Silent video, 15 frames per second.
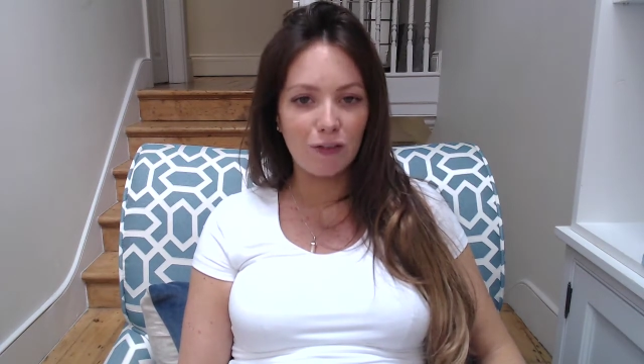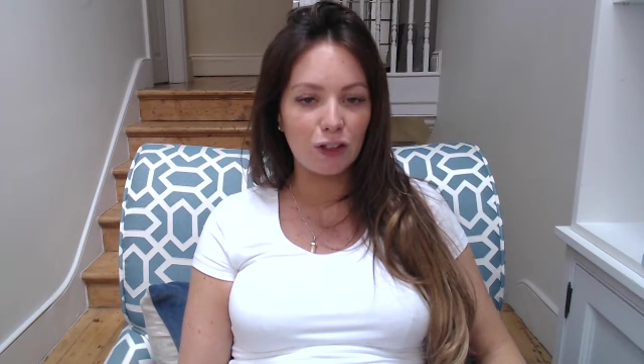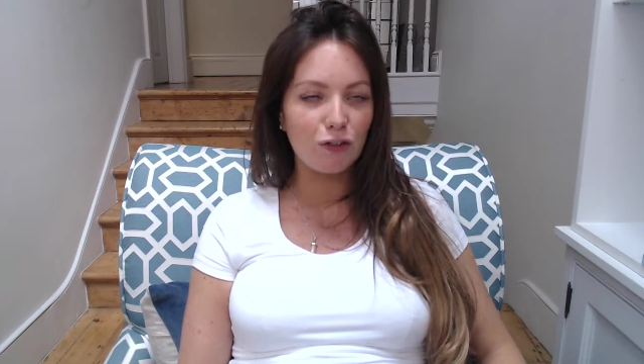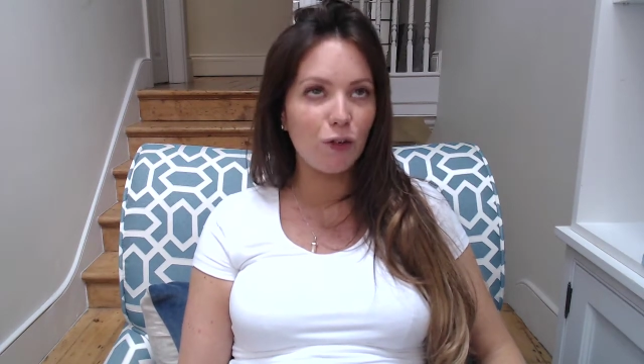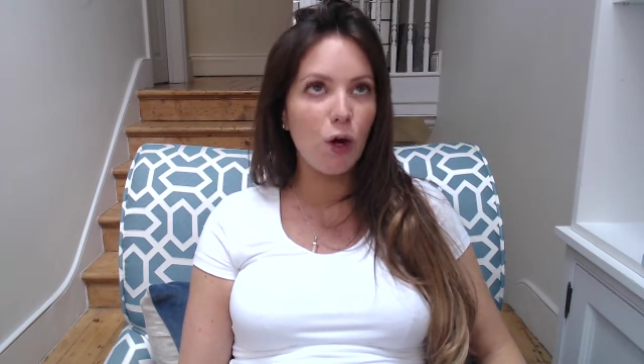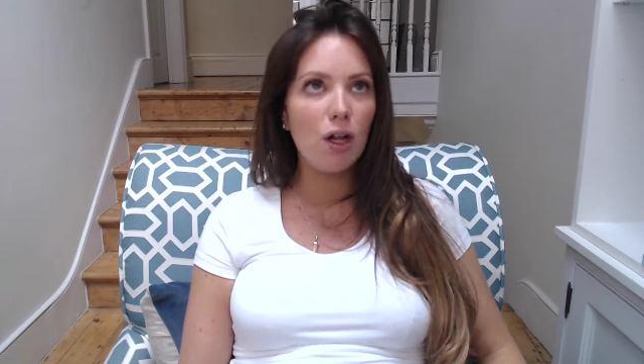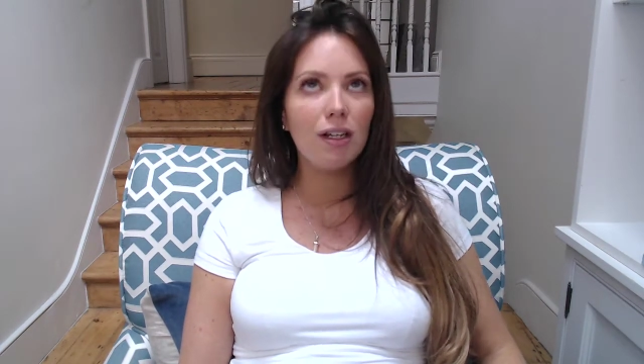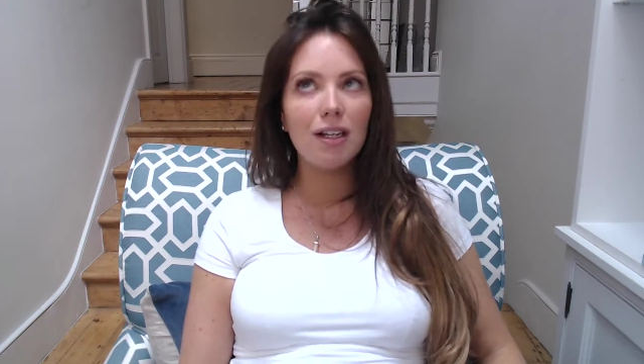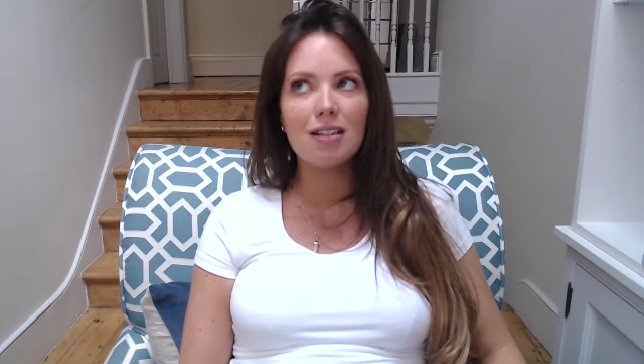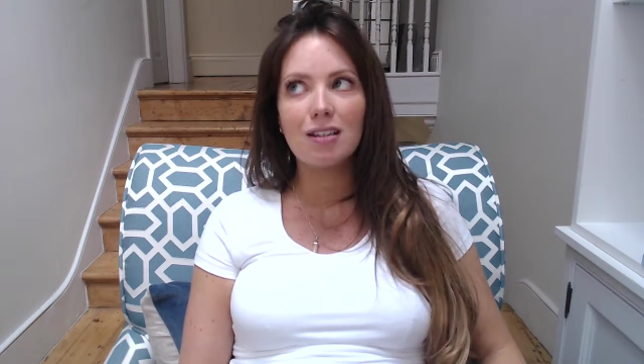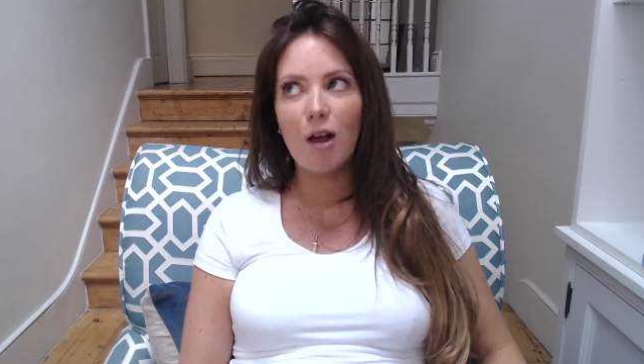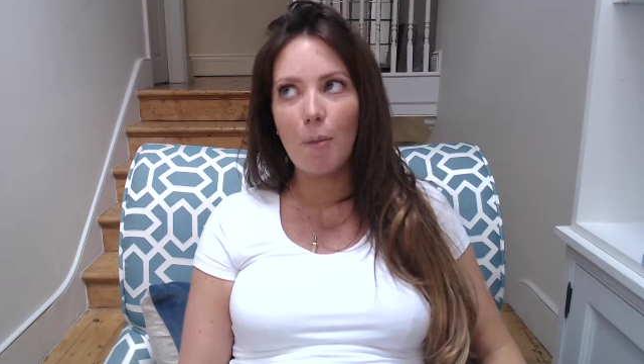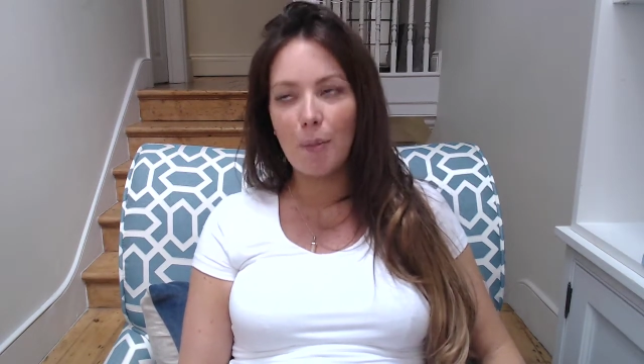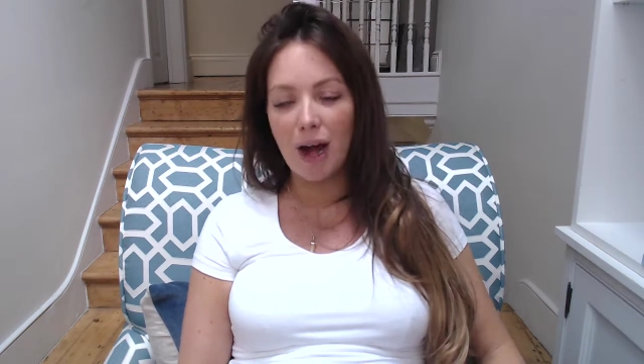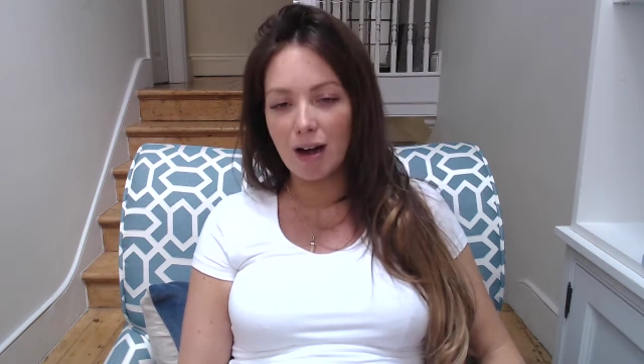I'd fallen into
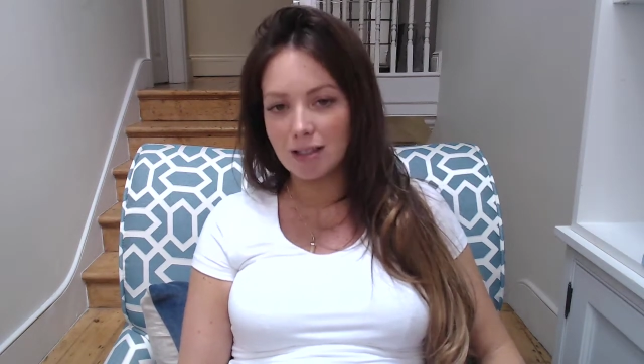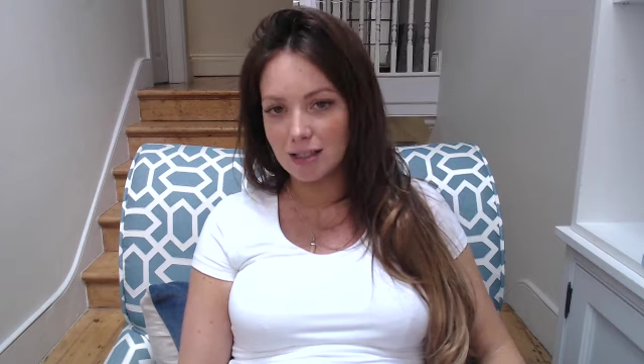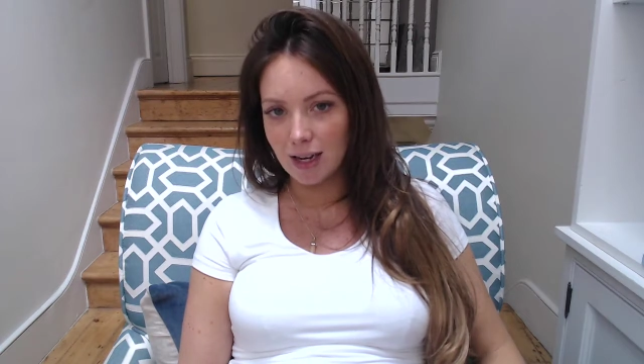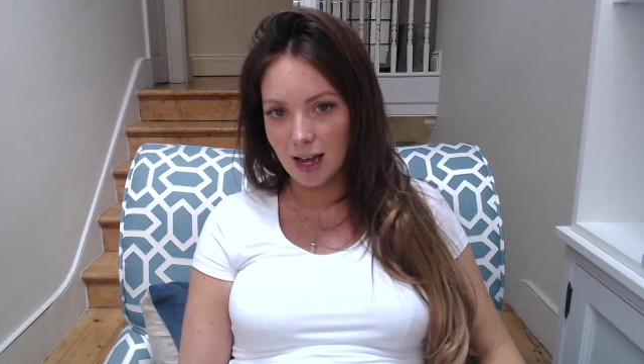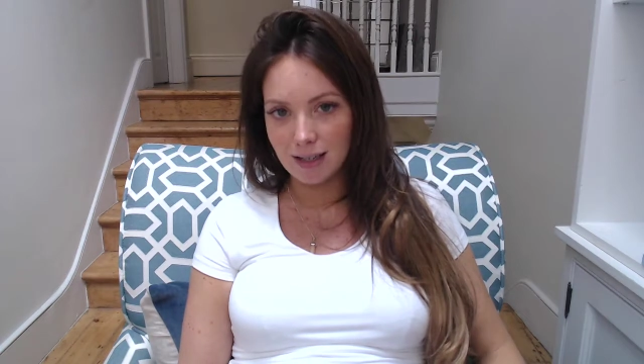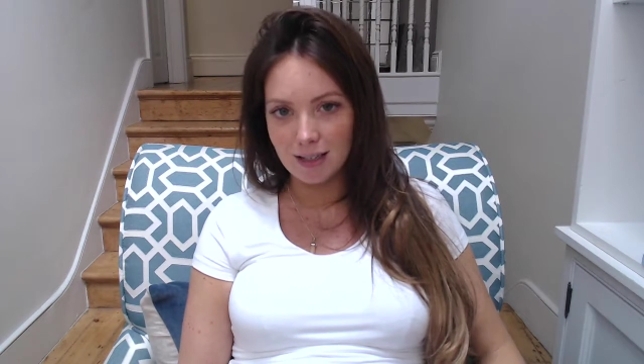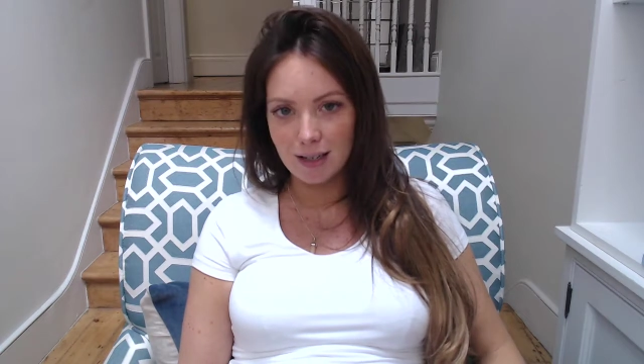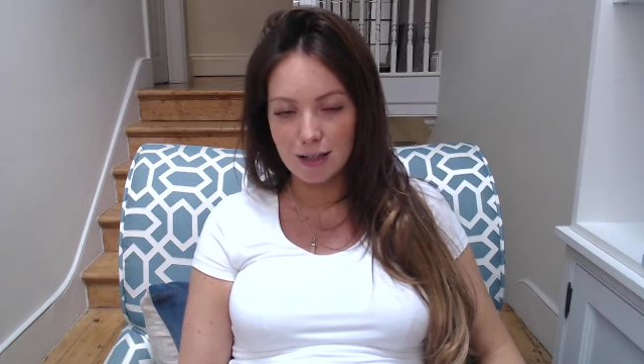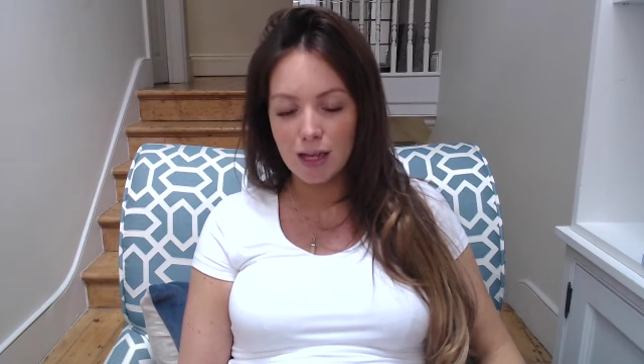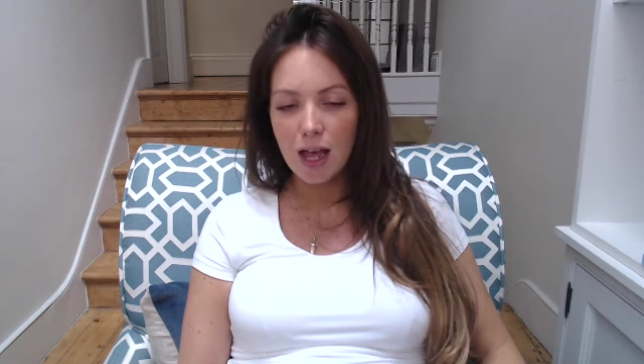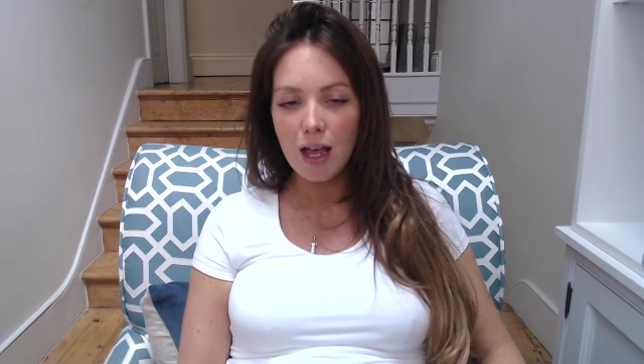comparisonitis.